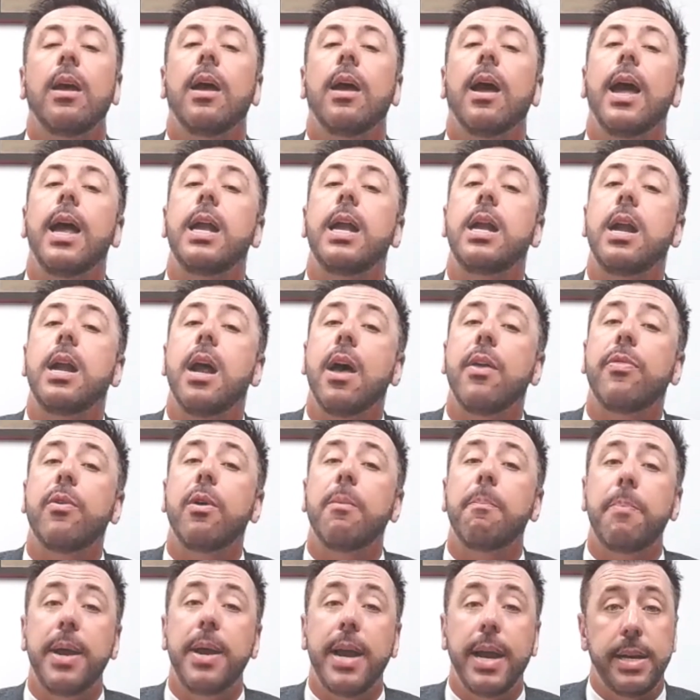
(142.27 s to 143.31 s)
Another
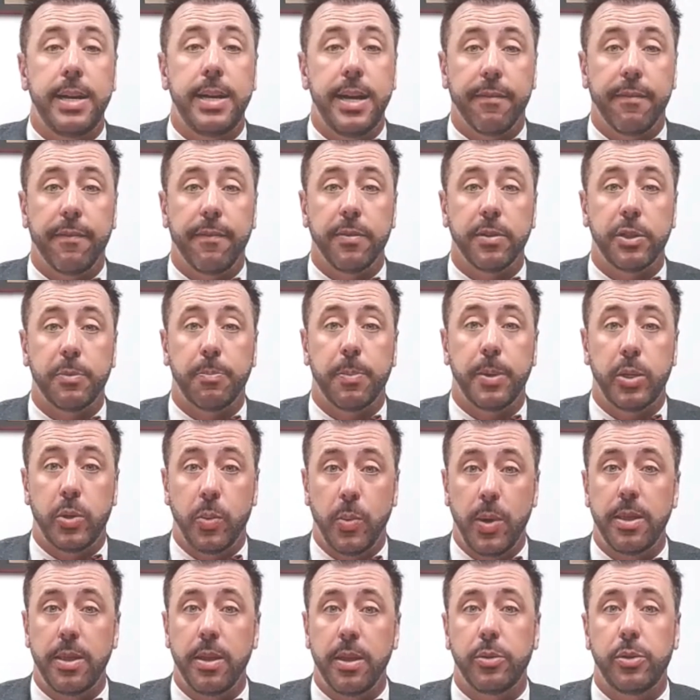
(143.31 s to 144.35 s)
big difference
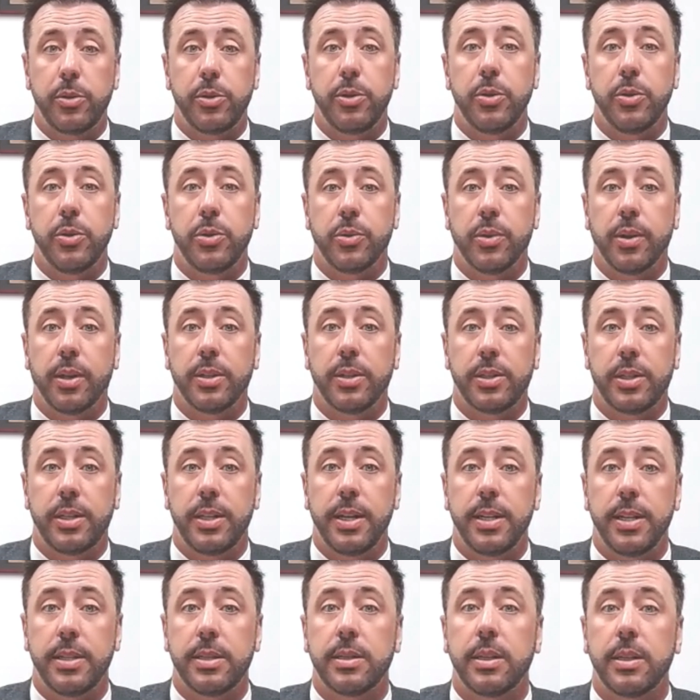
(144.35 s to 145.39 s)
between those two trusts
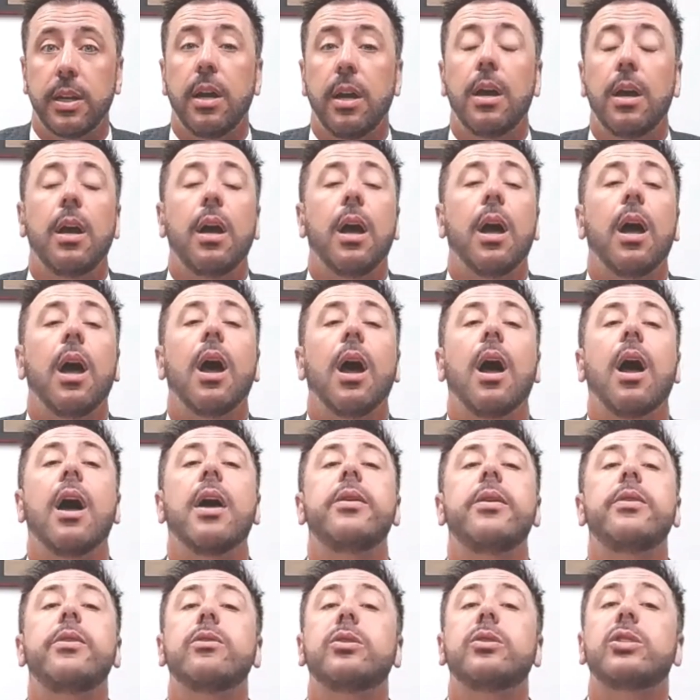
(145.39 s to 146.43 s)
is
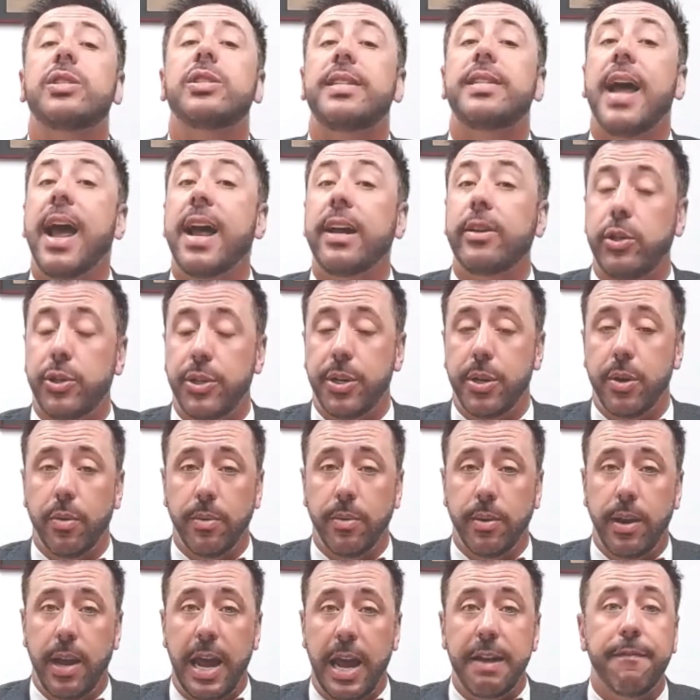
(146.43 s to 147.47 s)
under statute,
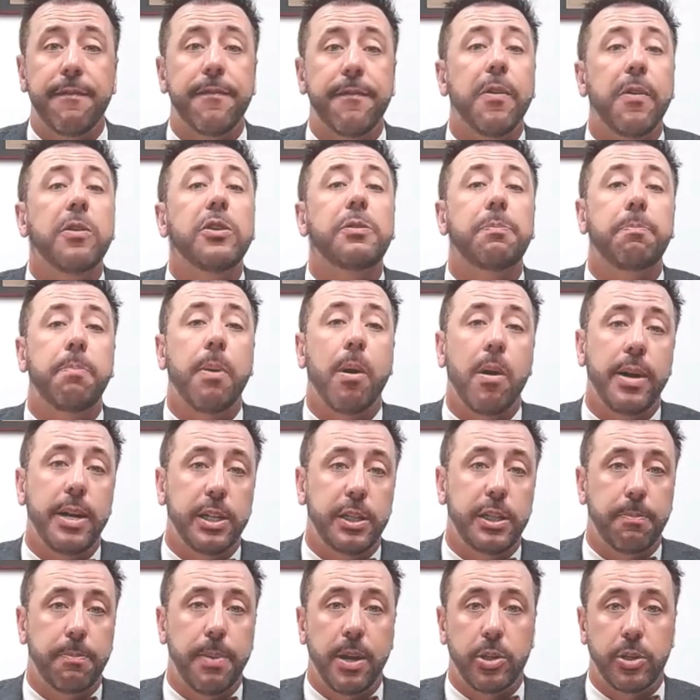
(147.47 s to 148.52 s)
a first party
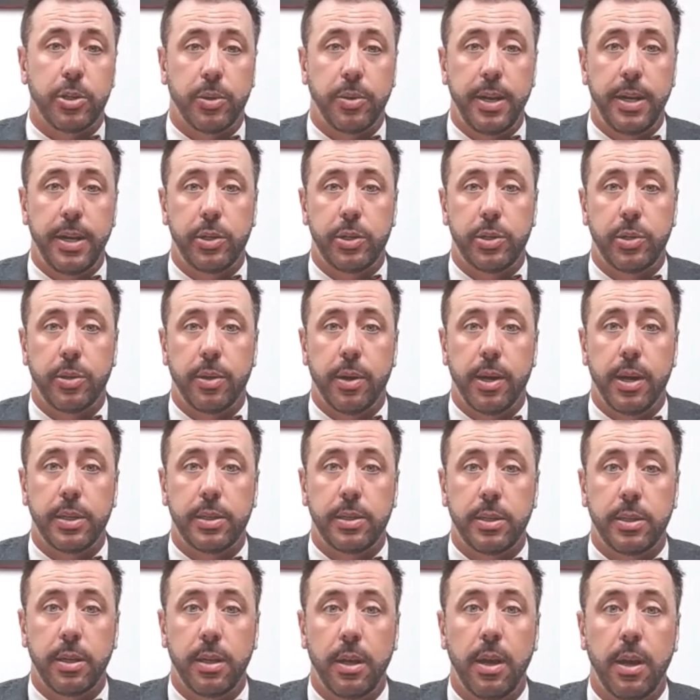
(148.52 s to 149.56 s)
special needs
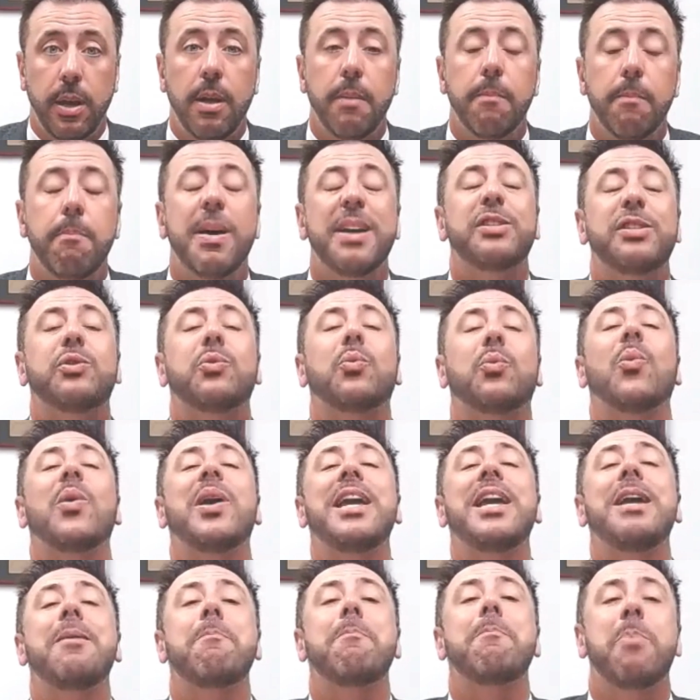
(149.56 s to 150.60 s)
trust must
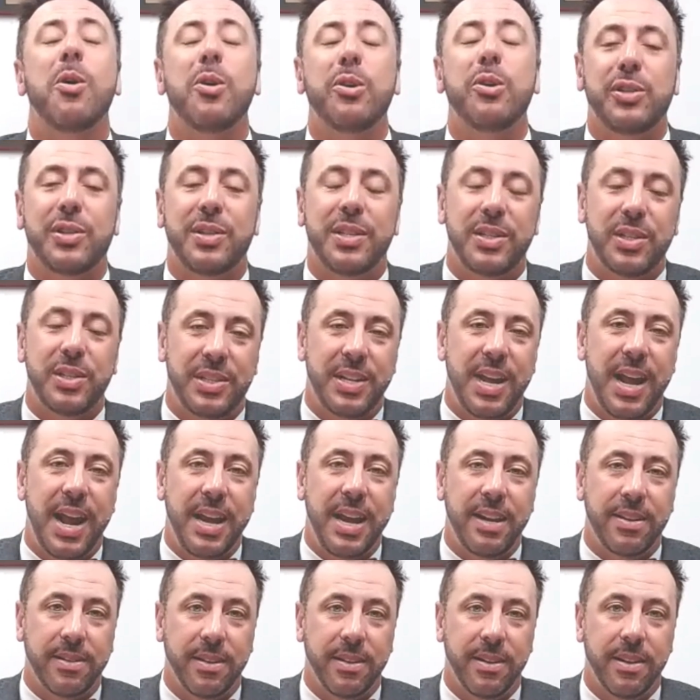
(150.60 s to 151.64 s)
reimburse the
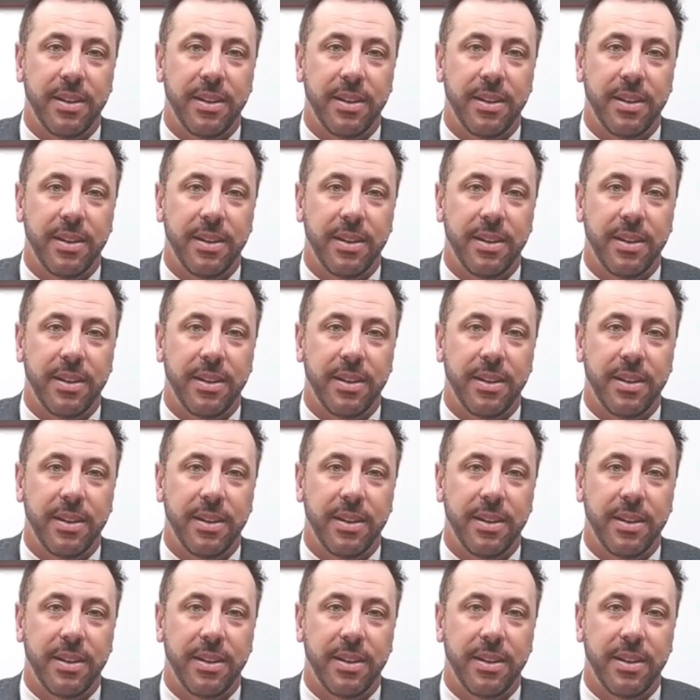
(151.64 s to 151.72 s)
state